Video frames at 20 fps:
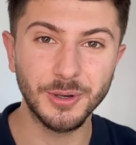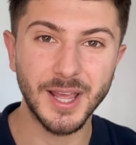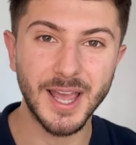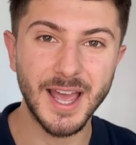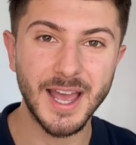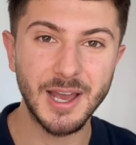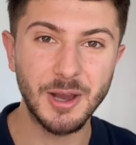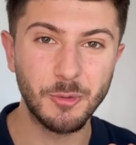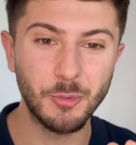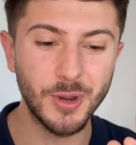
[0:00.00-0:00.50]

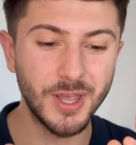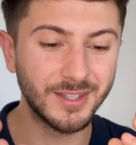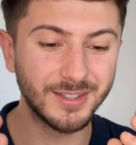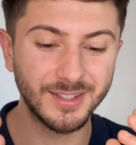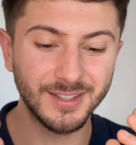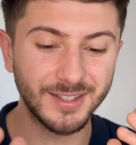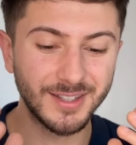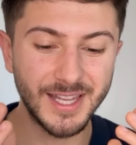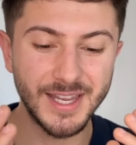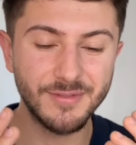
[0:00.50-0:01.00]
there
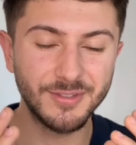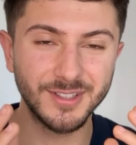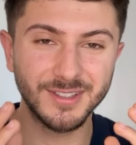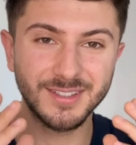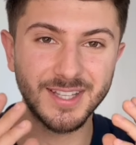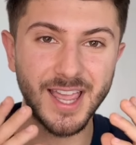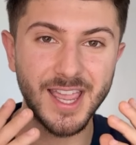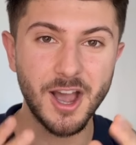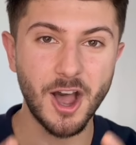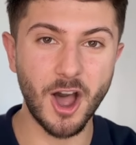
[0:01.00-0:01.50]
with even
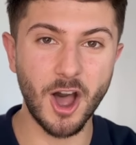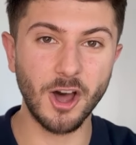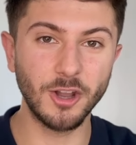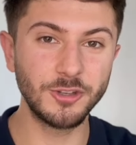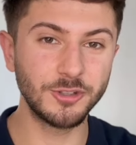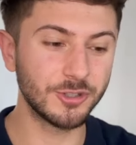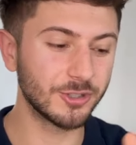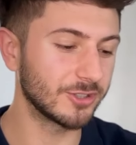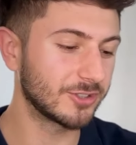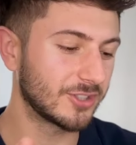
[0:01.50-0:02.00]
say
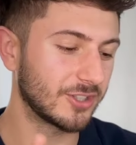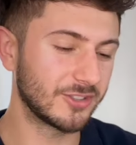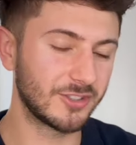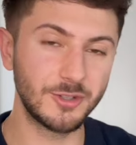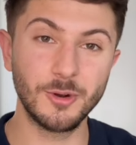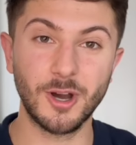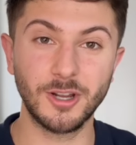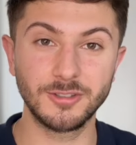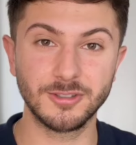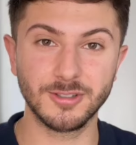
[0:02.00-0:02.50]
100 to
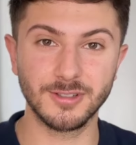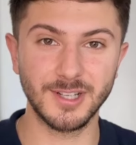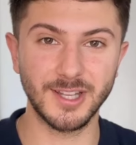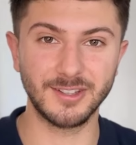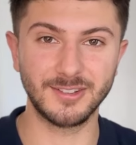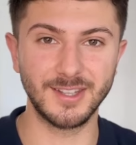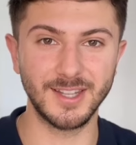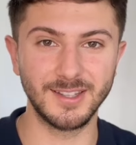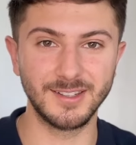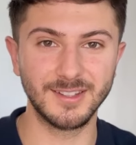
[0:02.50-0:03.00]
200
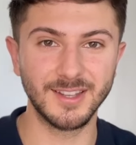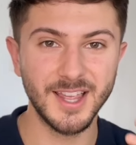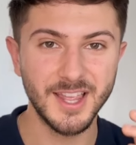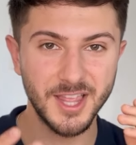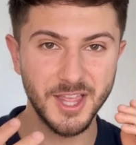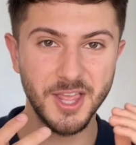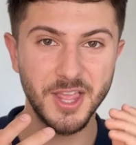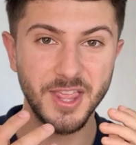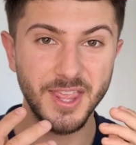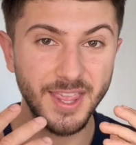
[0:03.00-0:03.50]
listings.
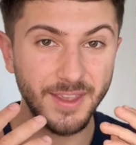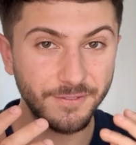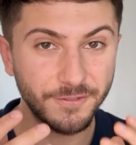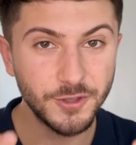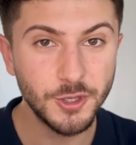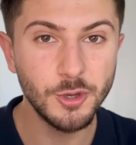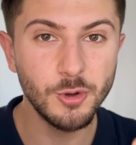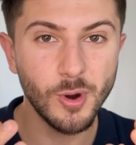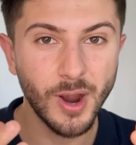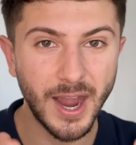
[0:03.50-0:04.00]
If
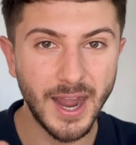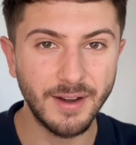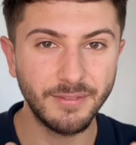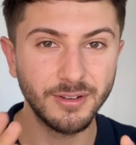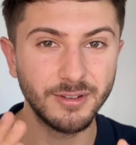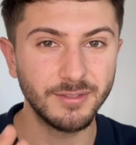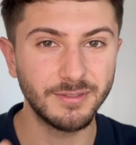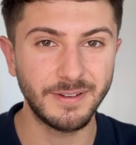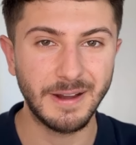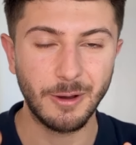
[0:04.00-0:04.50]
you
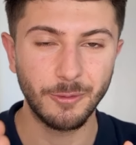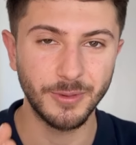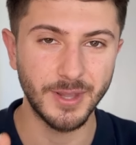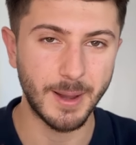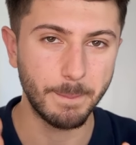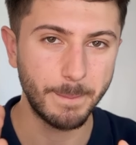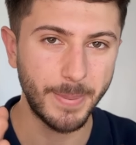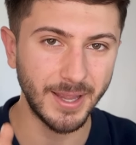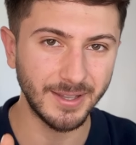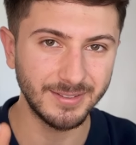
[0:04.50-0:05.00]
haven't found
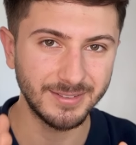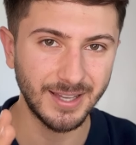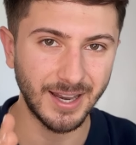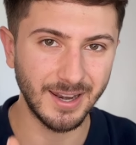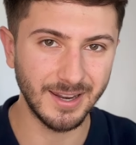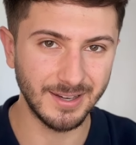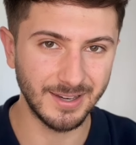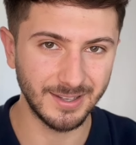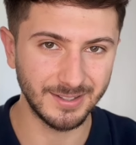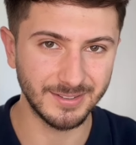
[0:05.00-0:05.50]
that
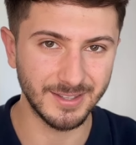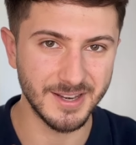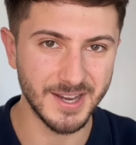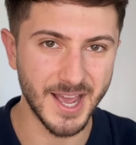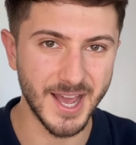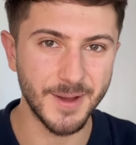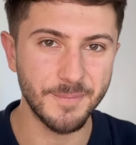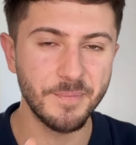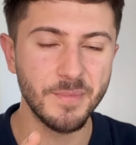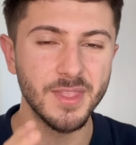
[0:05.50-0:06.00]
best-selling listing
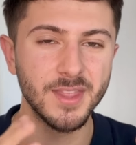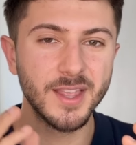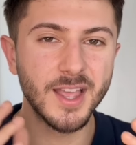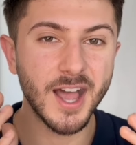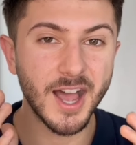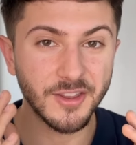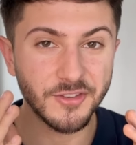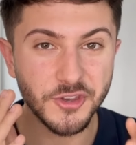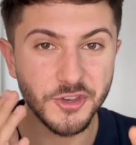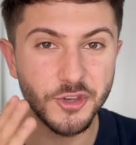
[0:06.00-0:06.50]
yet,
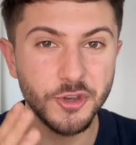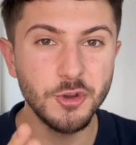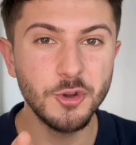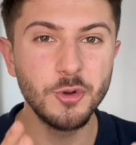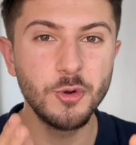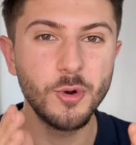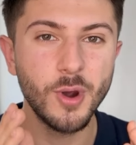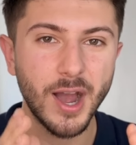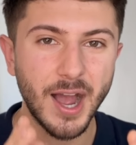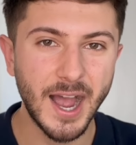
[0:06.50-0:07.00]
and
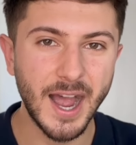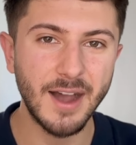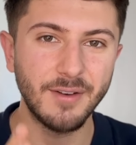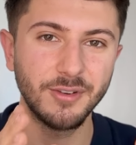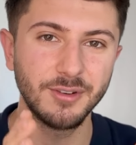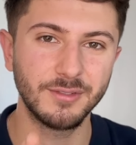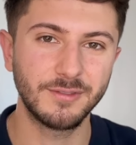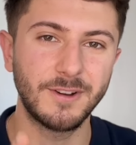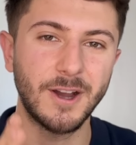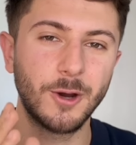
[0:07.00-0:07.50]
you
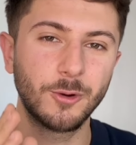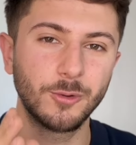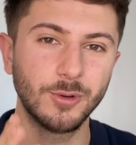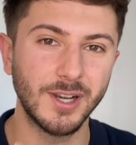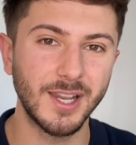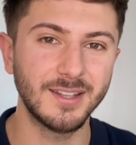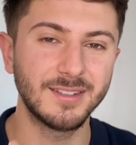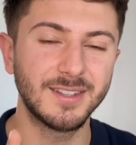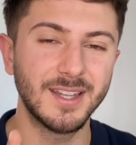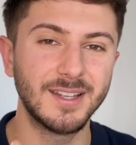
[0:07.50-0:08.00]
haven't found
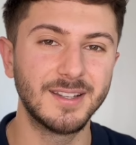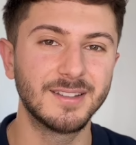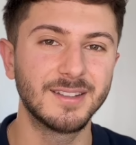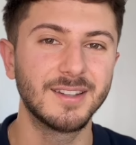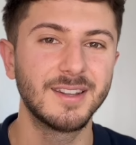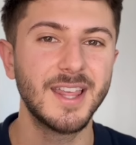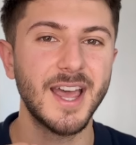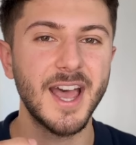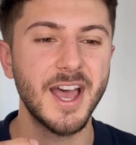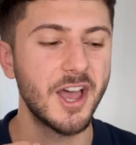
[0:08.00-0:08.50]
listings
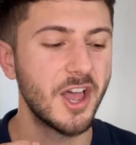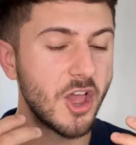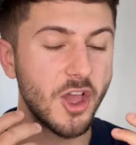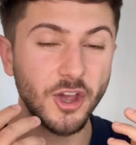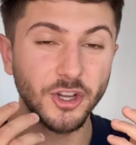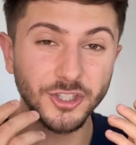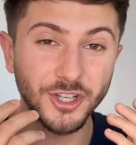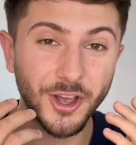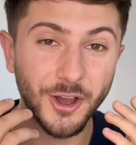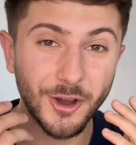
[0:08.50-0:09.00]
that
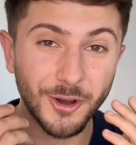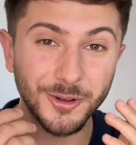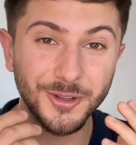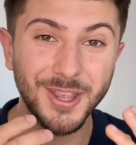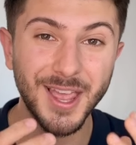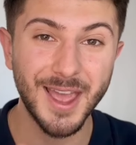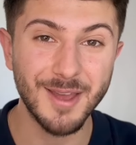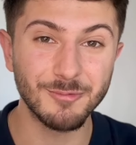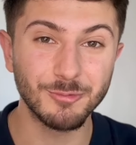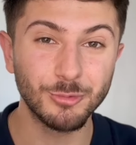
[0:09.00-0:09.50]
are
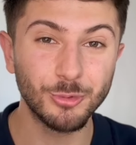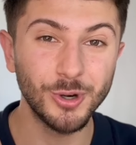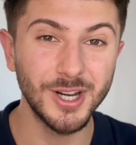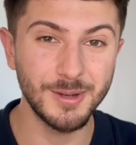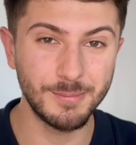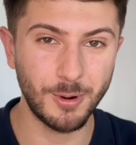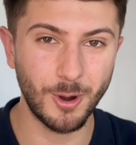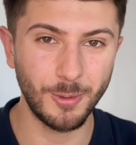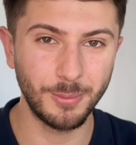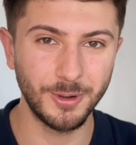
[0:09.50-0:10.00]
getting really
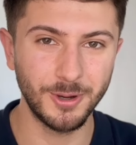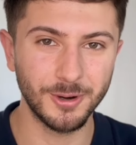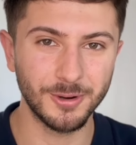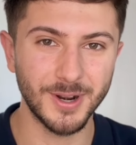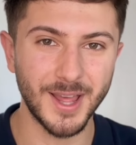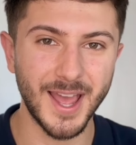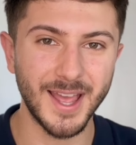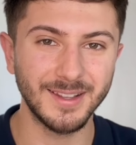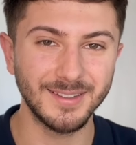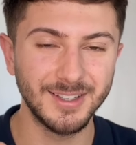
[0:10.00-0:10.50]
popular on
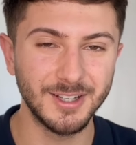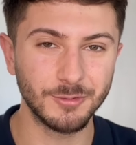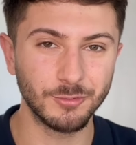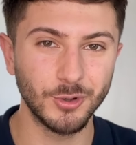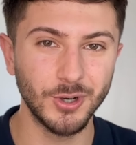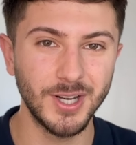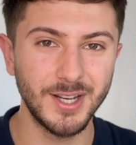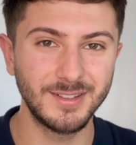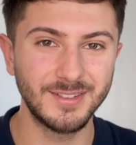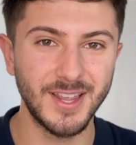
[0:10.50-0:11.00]
Etsy and
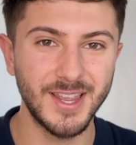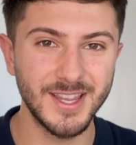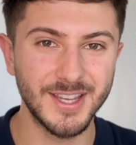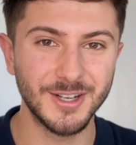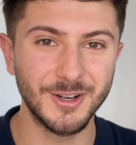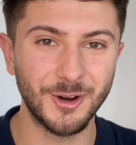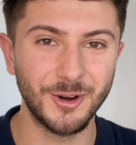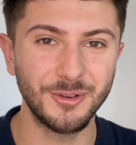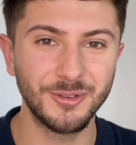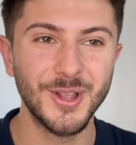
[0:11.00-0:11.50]
really taking
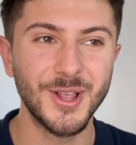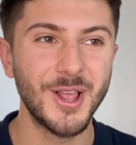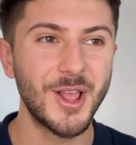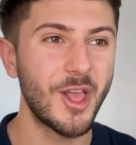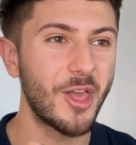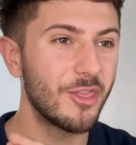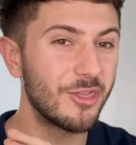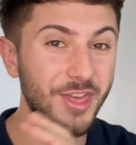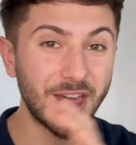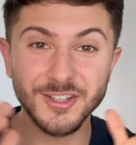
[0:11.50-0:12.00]
off,
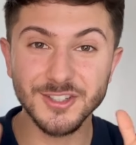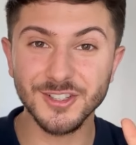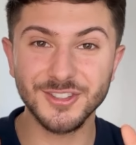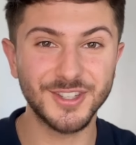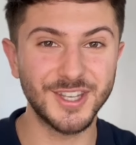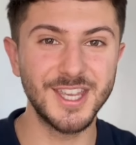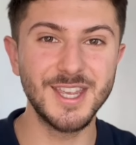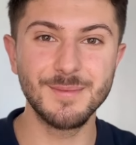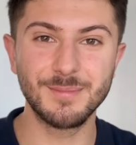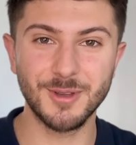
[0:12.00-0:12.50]
then just
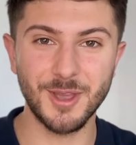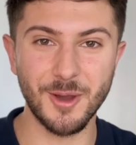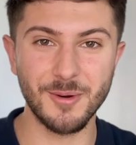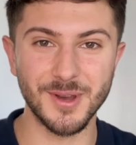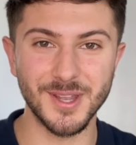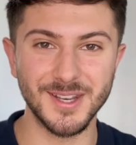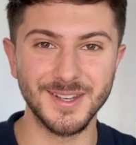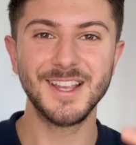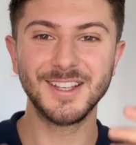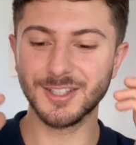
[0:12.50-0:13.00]
keep
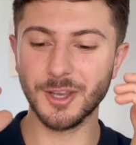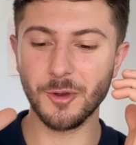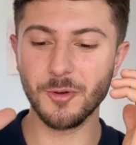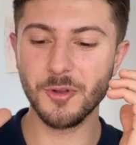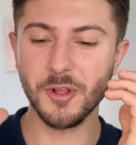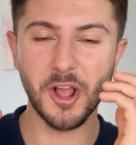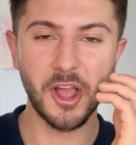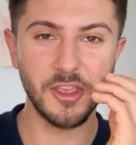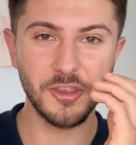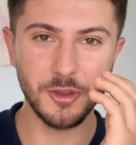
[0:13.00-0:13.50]
going. So
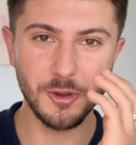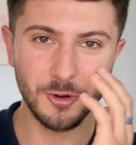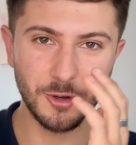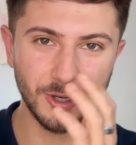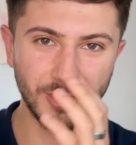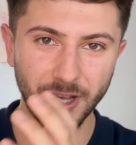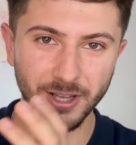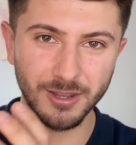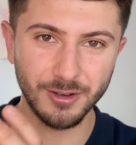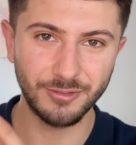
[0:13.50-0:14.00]
you could
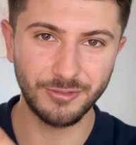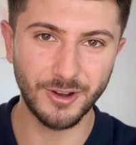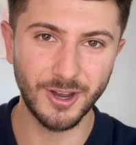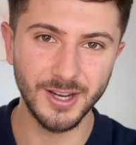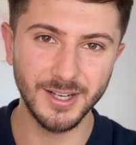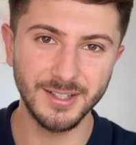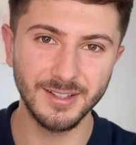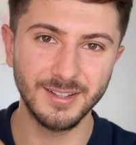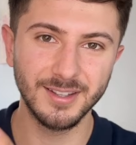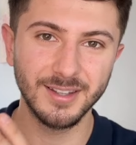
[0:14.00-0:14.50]
either
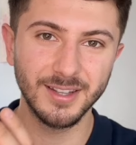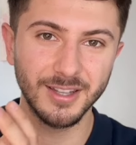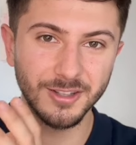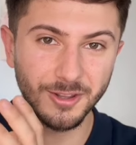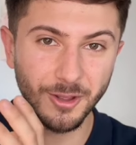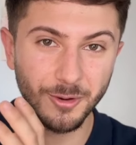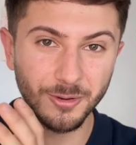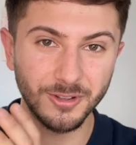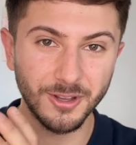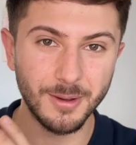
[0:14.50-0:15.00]
find
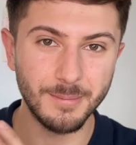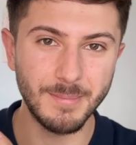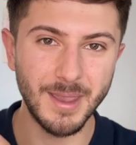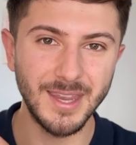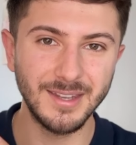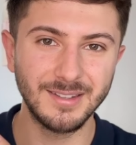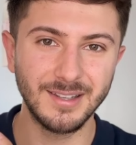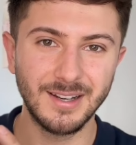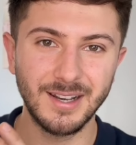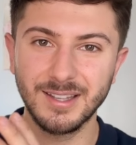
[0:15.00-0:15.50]
those
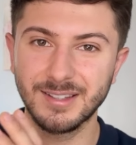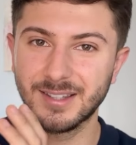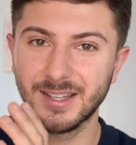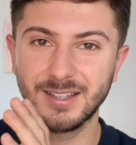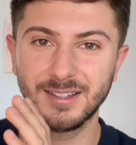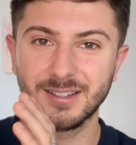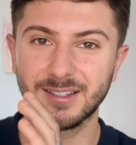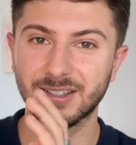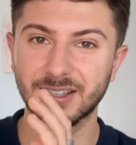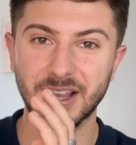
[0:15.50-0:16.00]
amazing
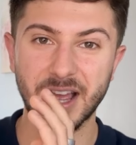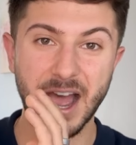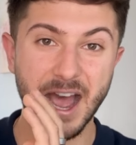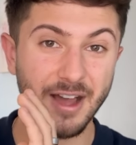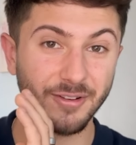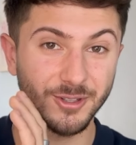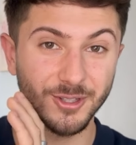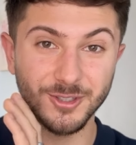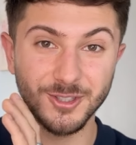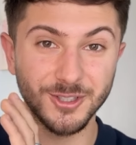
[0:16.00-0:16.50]
listings
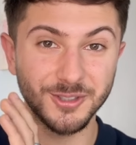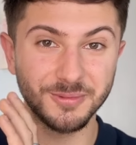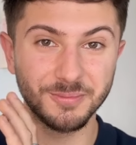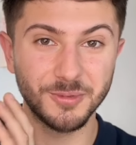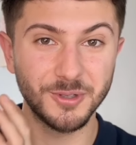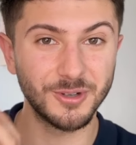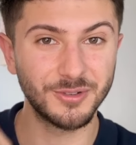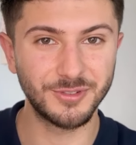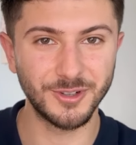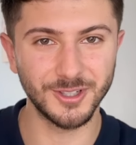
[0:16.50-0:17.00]
after just
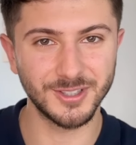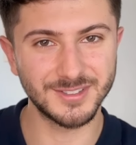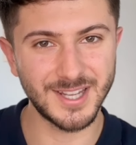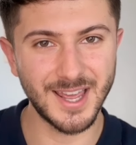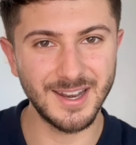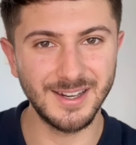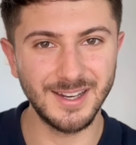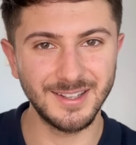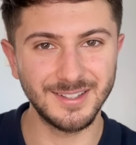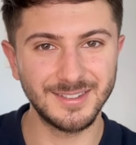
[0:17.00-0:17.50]
your first
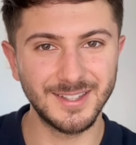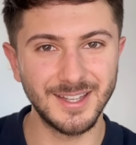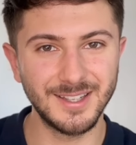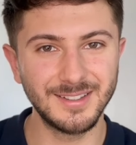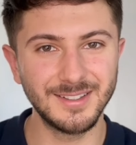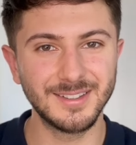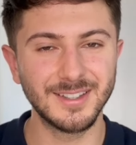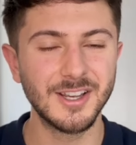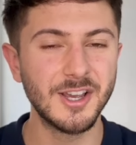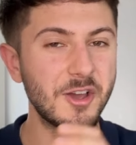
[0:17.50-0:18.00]
10
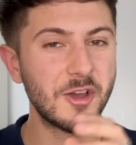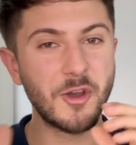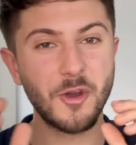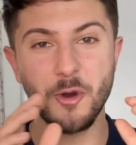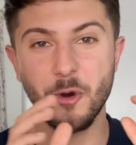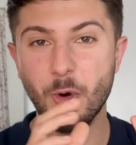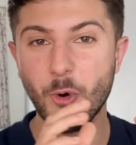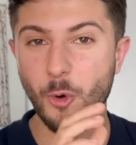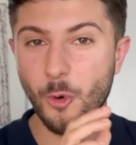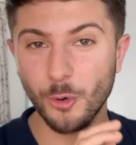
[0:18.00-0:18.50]
listings
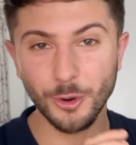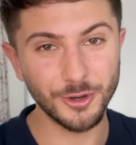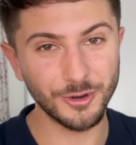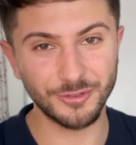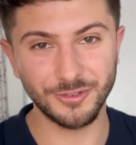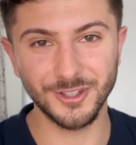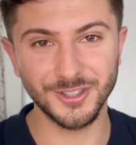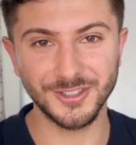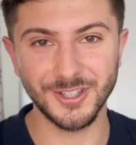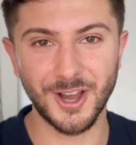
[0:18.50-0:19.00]
or your
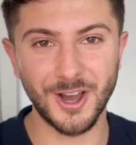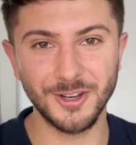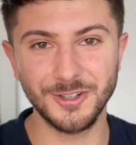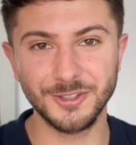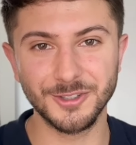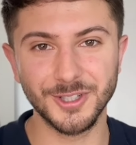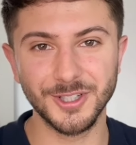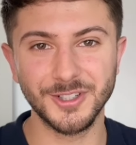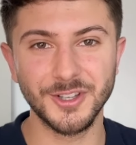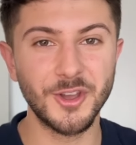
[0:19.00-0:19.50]
first
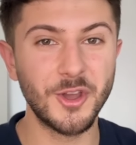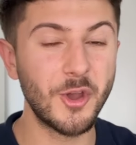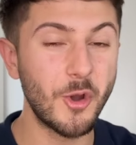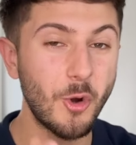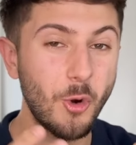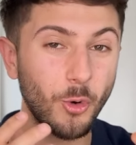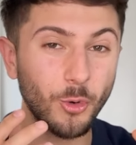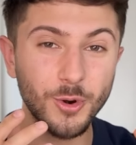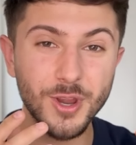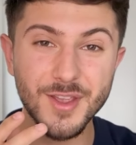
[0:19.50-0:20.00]
100
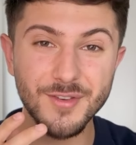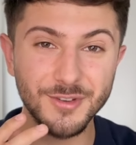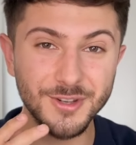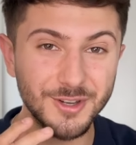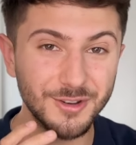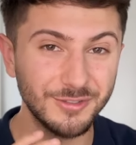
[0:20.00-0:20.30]
or even your